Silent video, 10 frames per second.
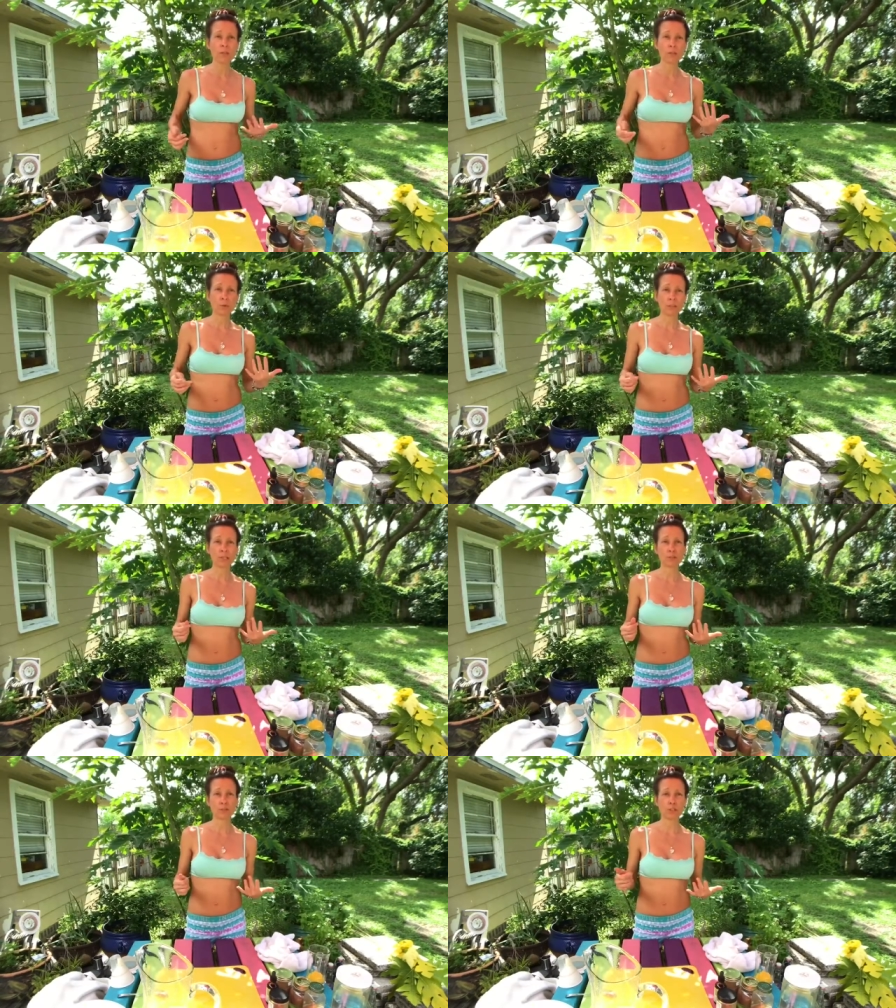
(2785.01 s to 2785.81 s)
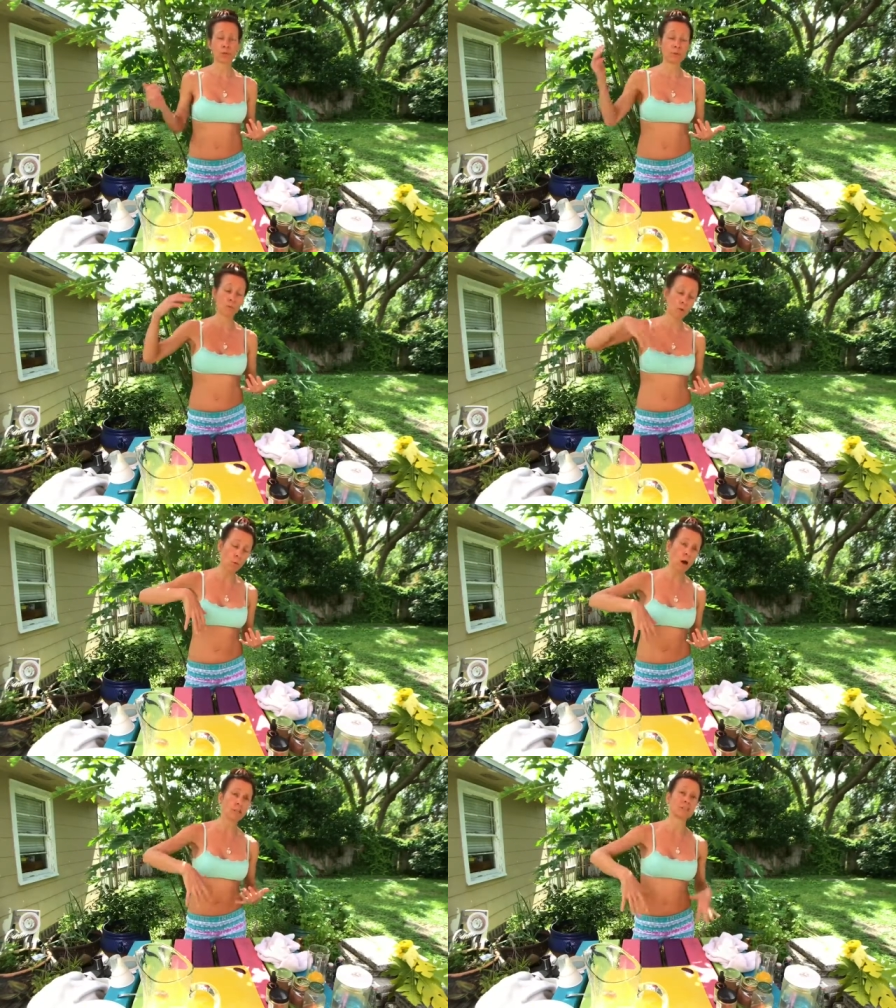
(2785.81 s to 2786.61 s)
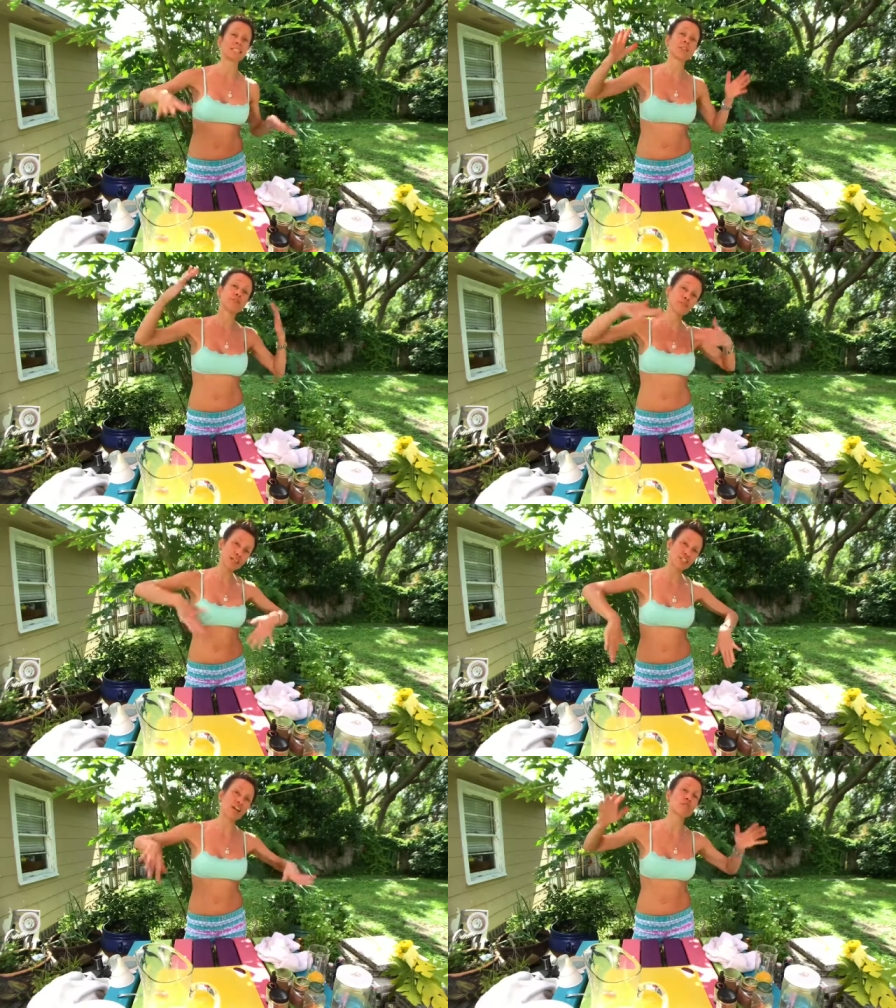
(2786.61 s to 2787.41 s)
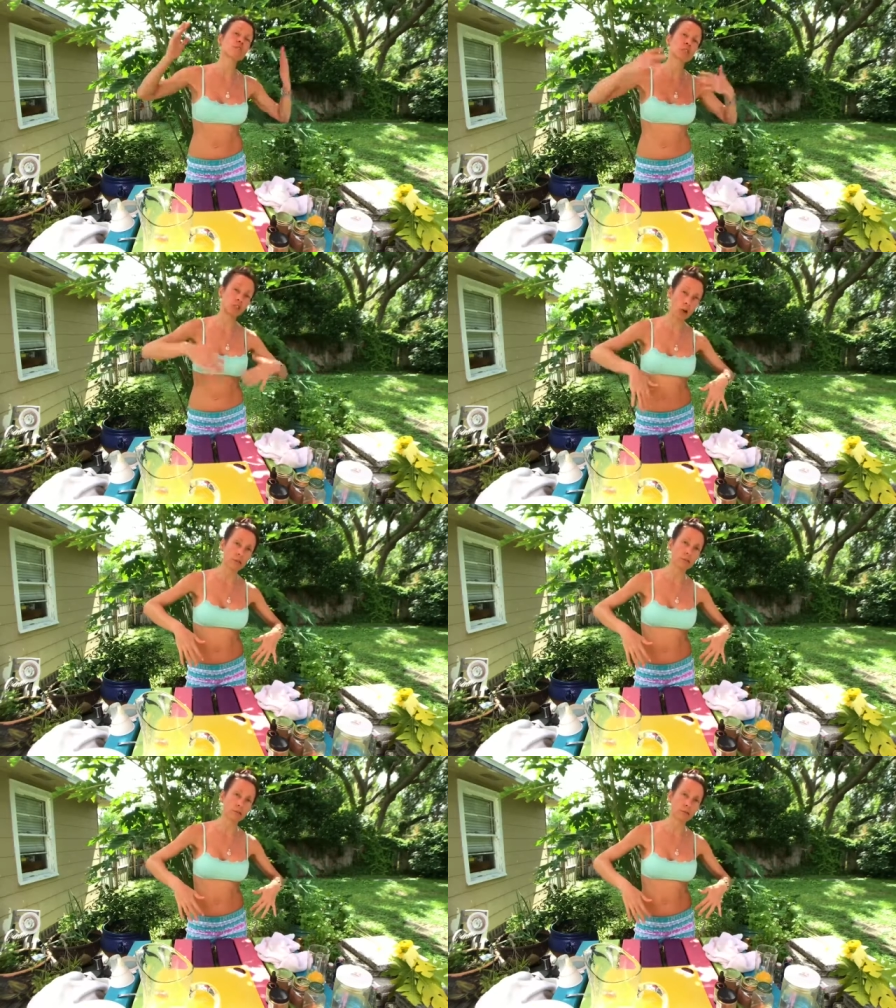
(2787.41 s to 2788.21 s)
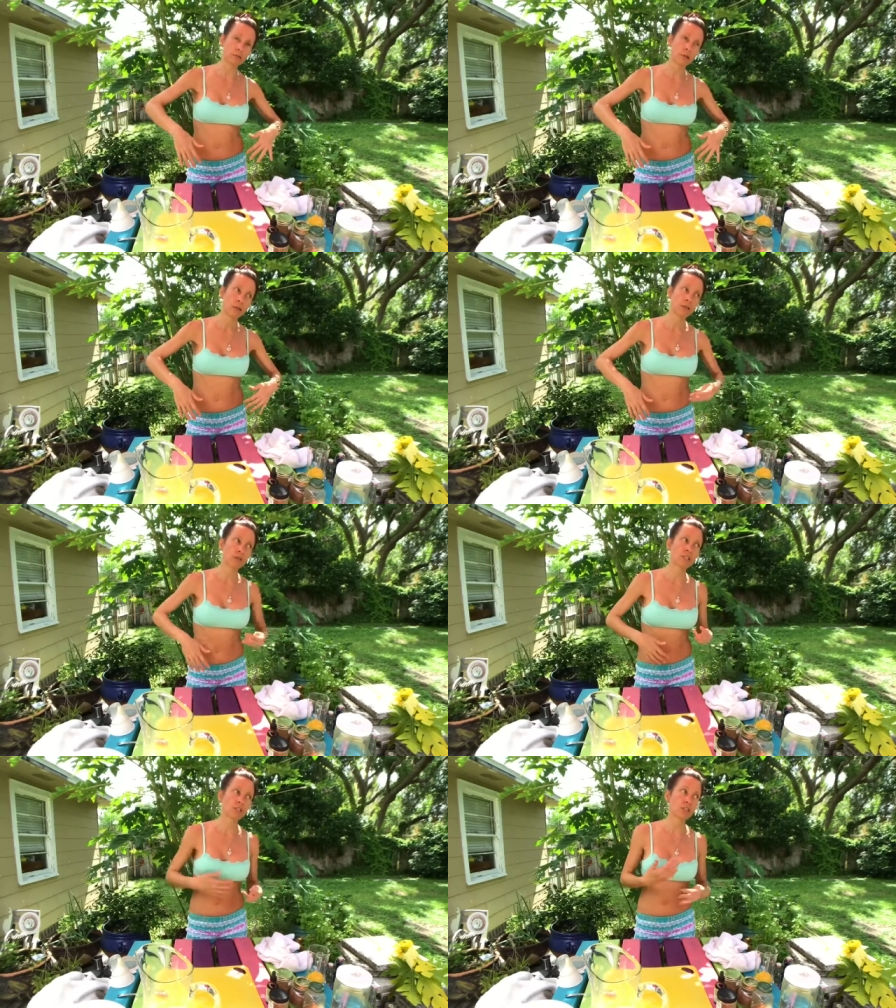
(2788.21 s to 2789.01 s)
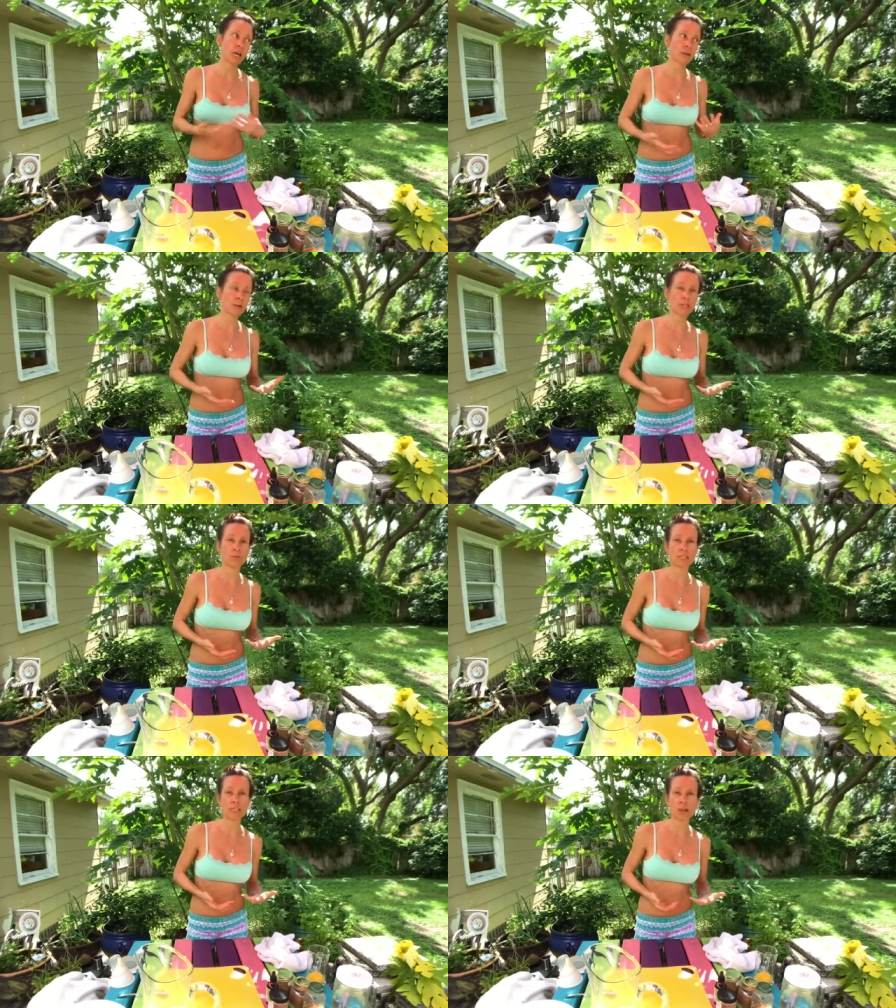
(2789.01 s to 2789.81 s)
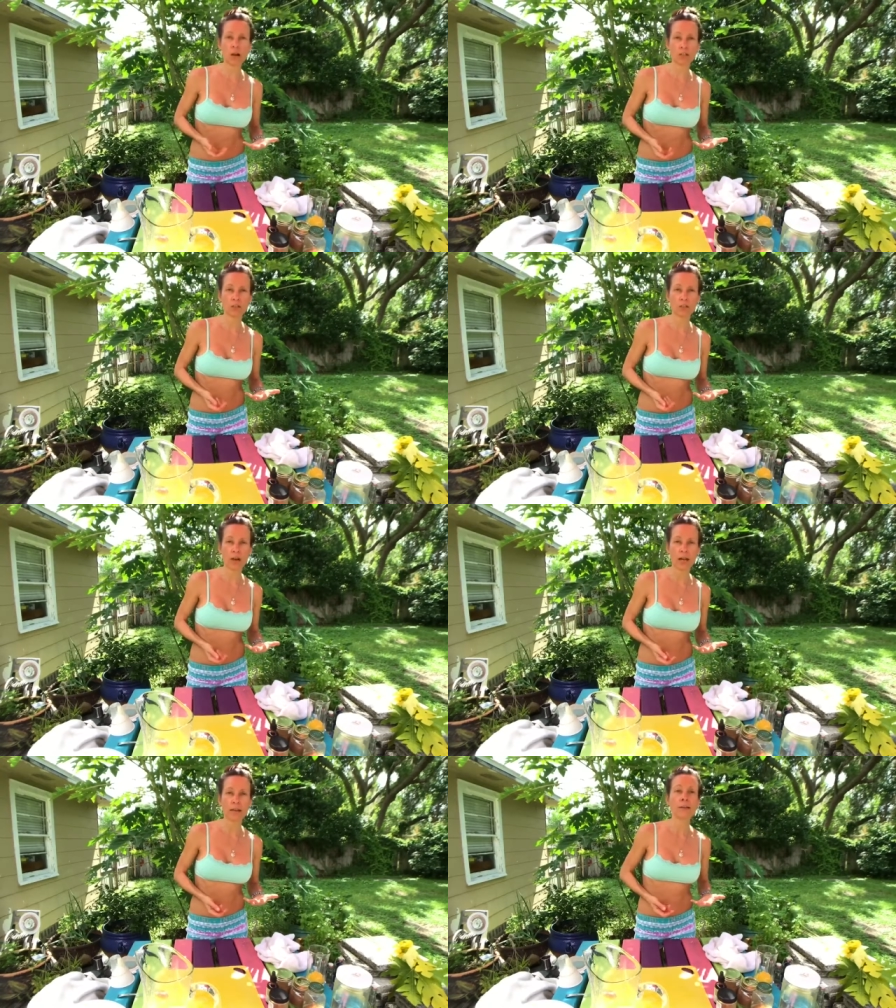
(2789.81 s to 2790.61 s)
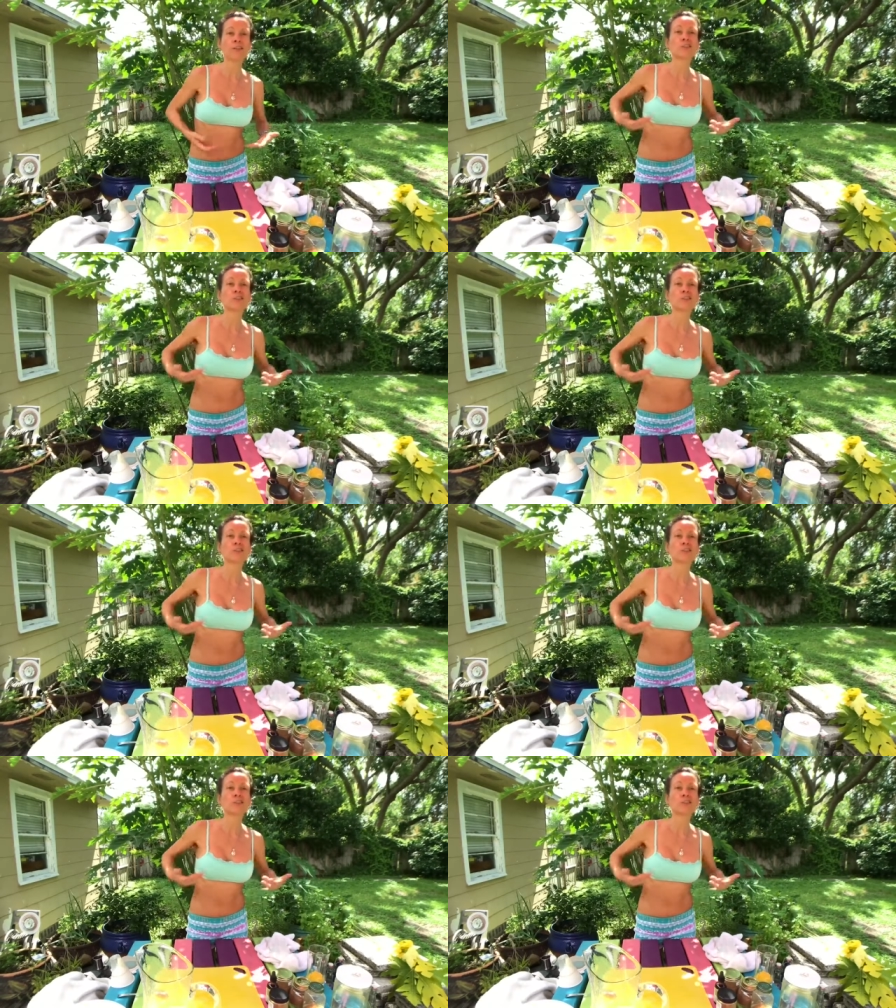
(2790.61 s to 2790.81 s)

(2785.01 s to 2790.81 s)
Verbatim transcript: You want to make sure you put more water in to flush out the toxins. So there's a lot of ways we detoxify.